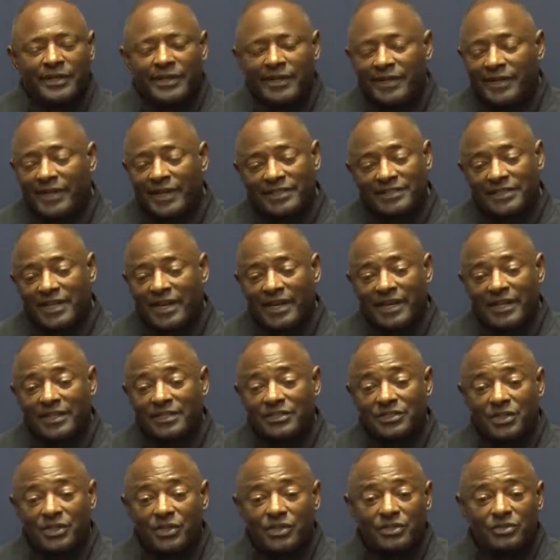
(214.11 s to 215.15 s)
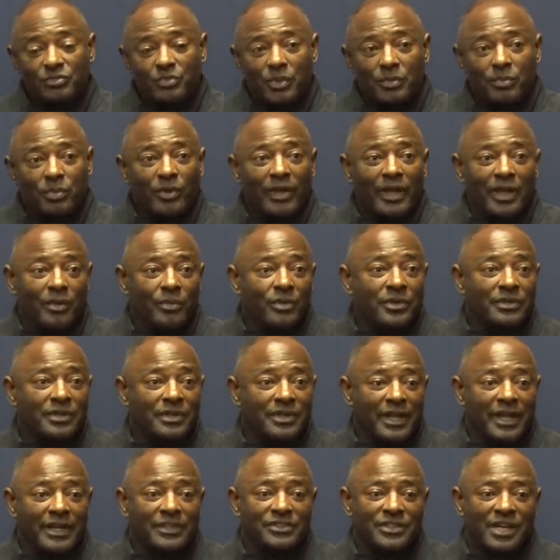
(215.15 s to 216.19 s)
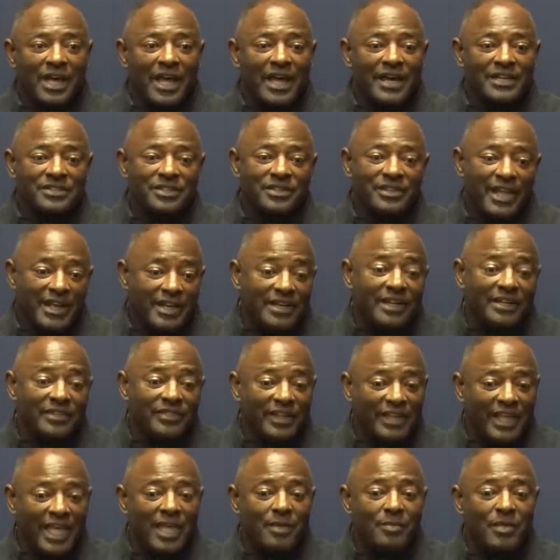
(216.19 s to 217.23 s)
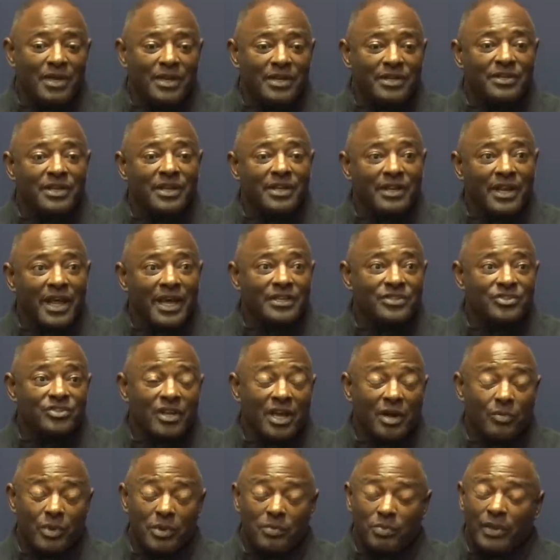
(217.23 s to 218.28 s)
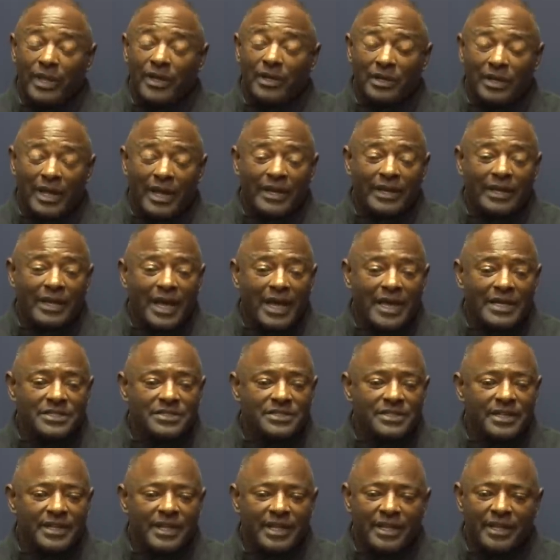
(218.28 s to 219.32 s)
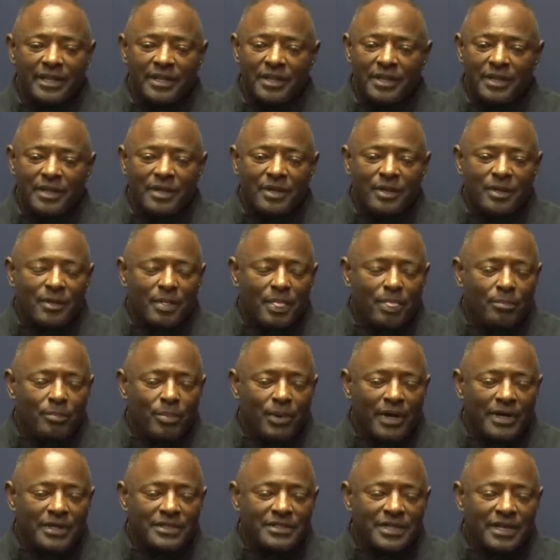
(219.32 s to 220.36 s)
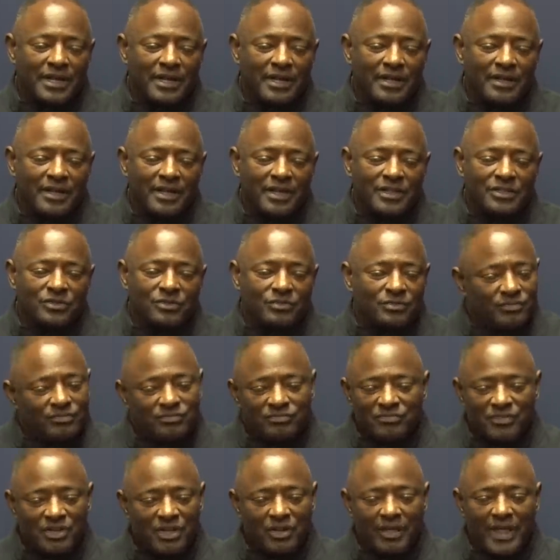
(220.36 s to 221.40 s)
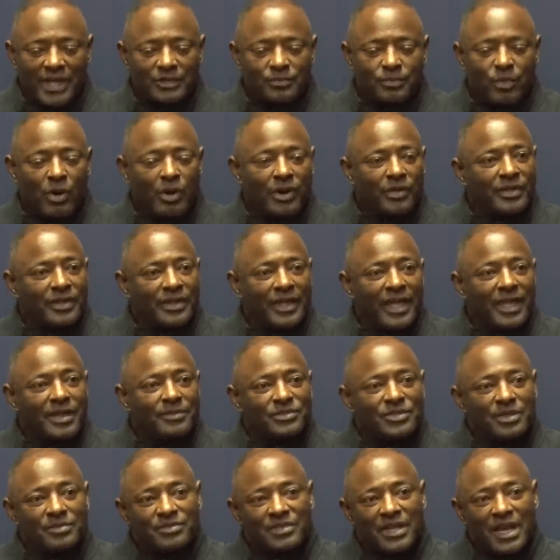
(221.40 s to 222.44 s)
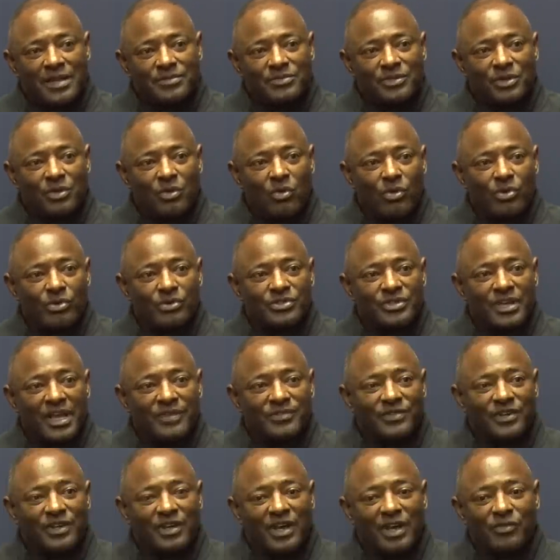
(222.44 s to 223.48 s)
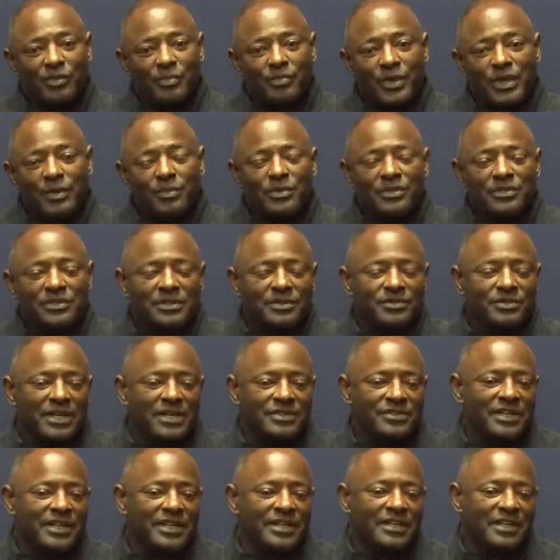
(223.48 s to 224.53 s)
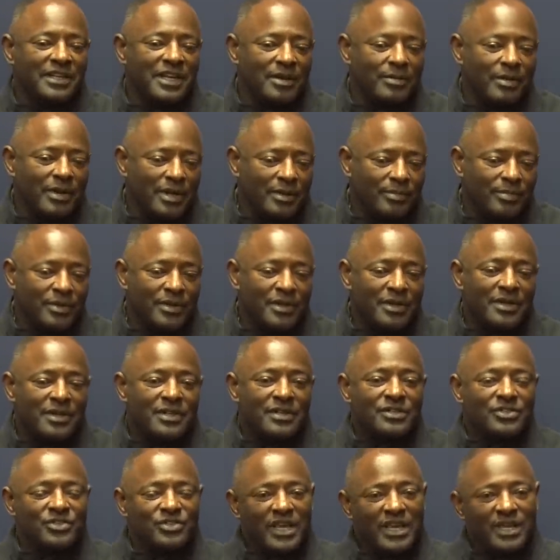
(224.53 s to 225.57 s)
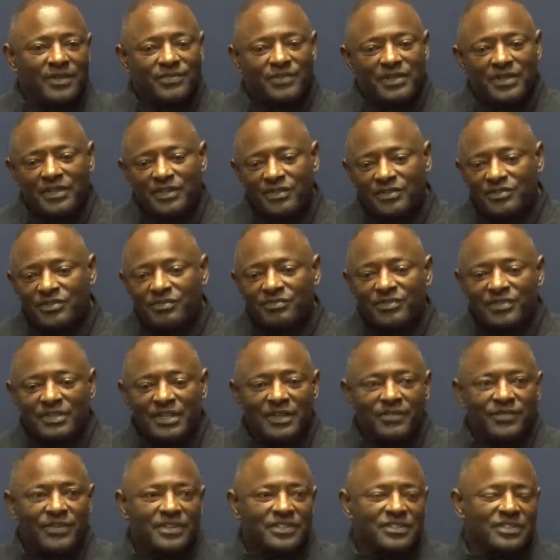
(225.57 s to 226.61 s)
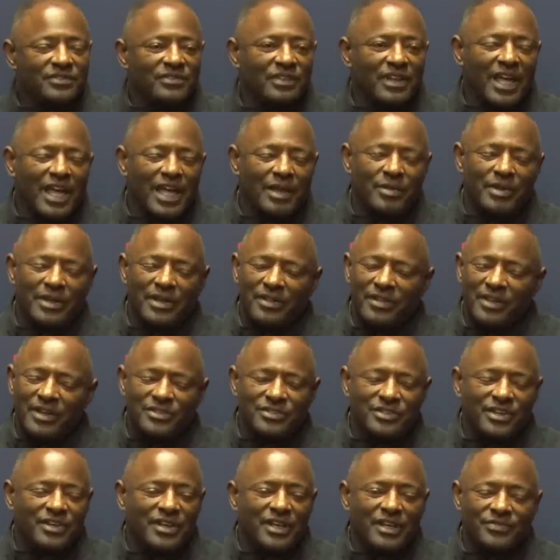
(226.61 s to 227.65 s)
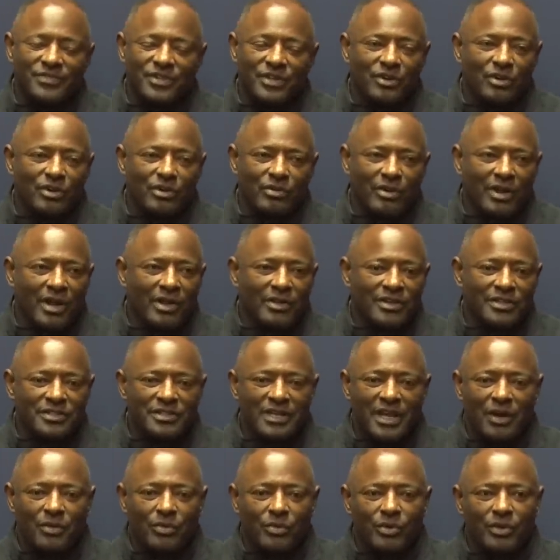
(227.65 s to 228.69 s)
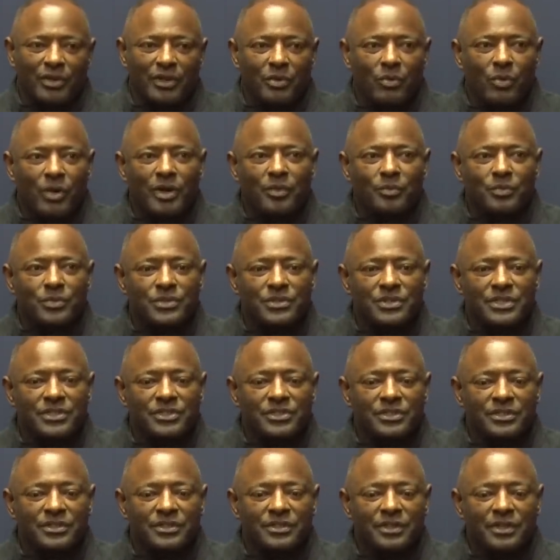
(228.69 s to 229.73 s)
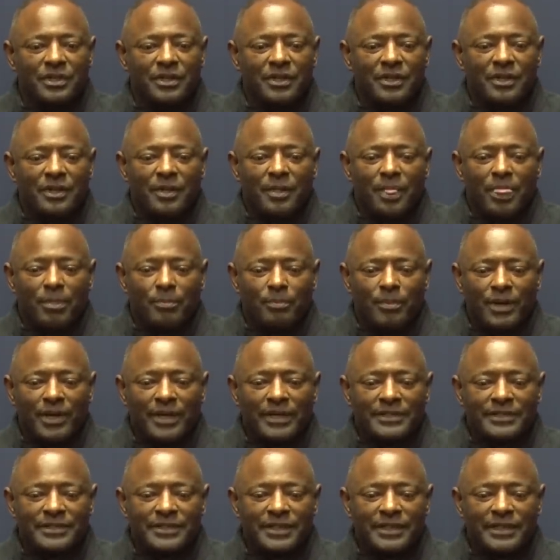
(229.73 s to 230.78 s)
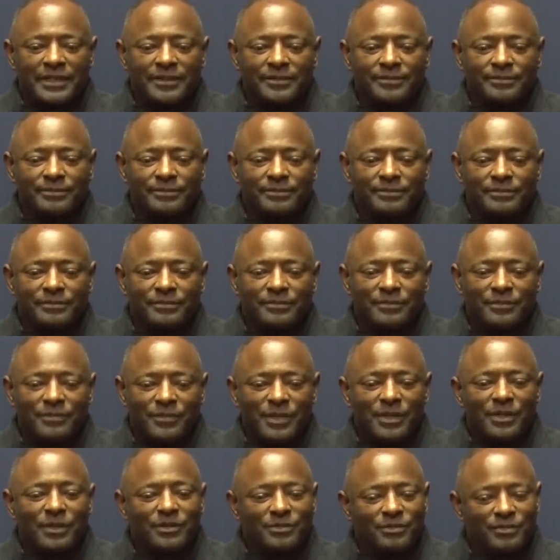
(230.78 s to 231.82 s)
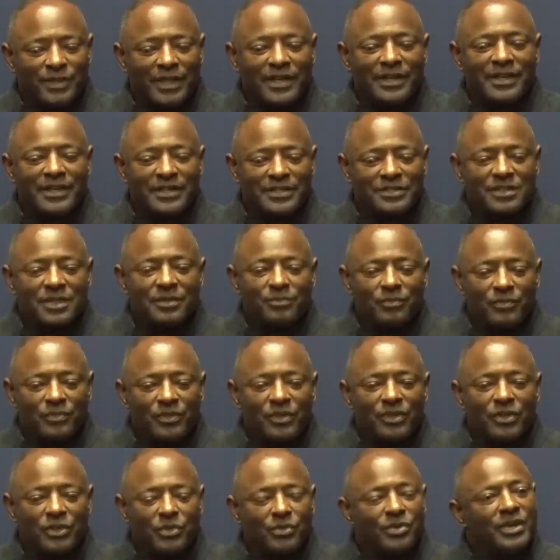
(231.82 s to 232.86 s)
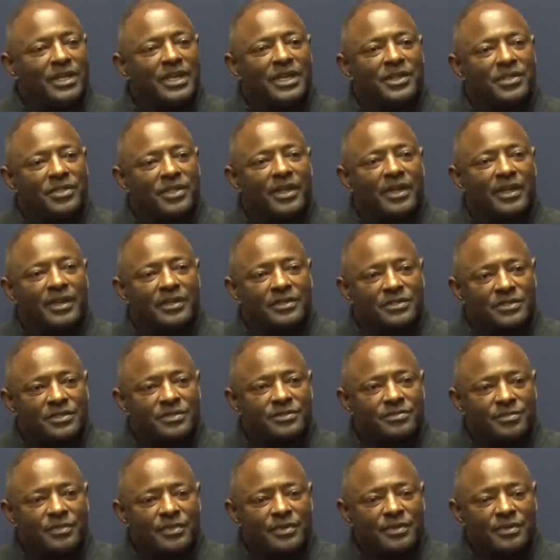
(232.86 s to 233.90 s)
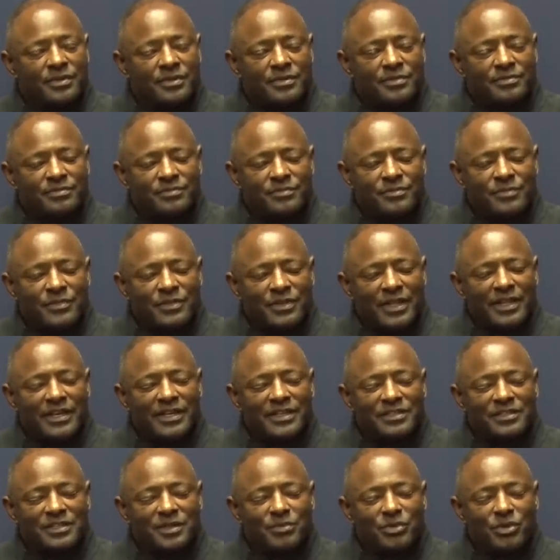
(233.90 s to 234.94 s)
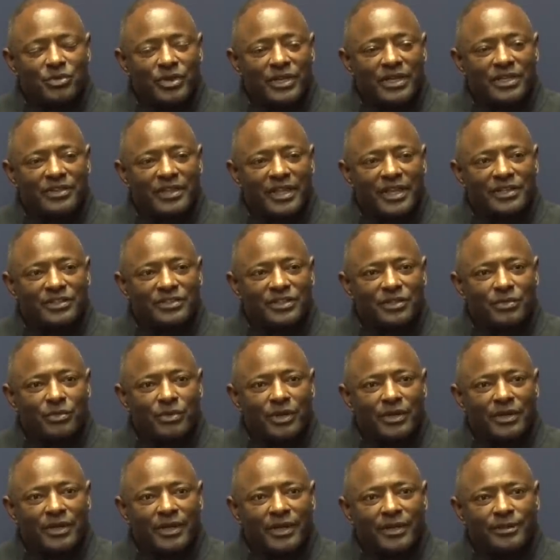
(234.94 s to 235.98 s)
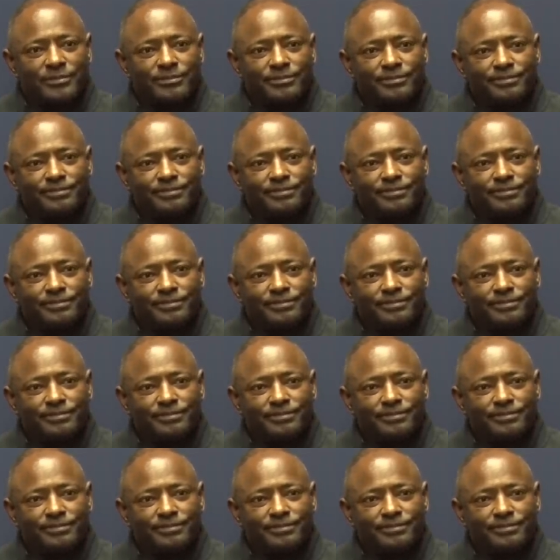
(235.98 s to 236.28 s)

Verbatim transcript: And that's not an excuse. We're playing with the next guys, and they, did, they came in and did a nice job. We played a lot of guys today, but uh, it's you know that's part of the game. Sometimes the corners have to cover people, and sometimes they need to come up safeties, defensive linemen. And there's enough to go around. It's not really one position. But, uh, you know, they did some unique things. They did some unique things in the run game.